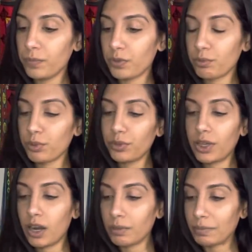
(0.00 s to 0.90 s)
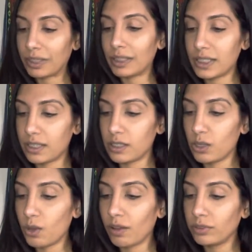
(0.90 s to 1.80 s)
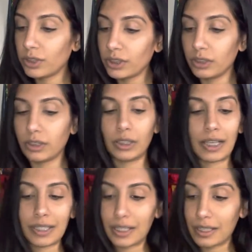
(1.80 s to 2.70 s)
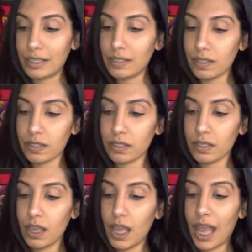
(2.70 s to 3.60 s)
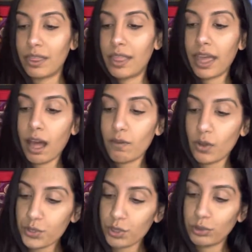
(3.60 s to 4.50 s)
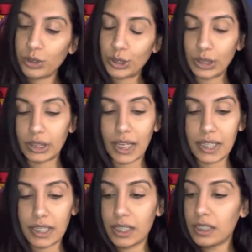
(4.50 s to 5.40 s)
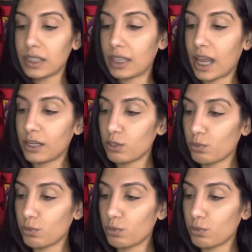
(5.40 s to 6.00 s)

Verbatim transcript: through the karmic lessons you have learned the lessons and they have also learned the lessons and that is